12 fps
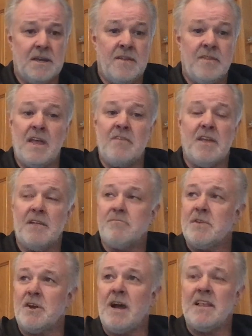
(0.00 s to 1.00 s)
And they
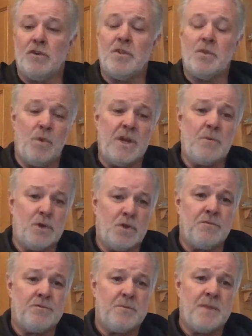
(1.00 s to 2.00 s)
I thought the winner would
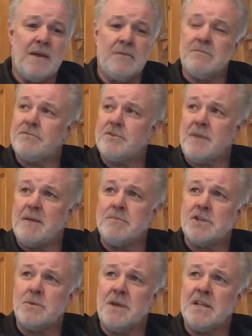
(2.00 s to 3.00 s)
come from them
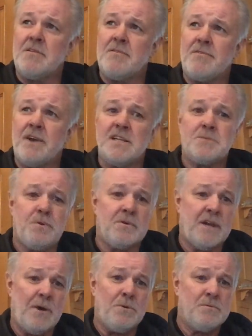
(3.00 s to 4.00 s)
to England and France, but
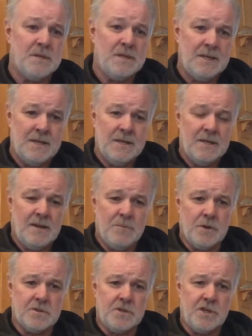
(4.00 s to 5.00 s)
now I'm not so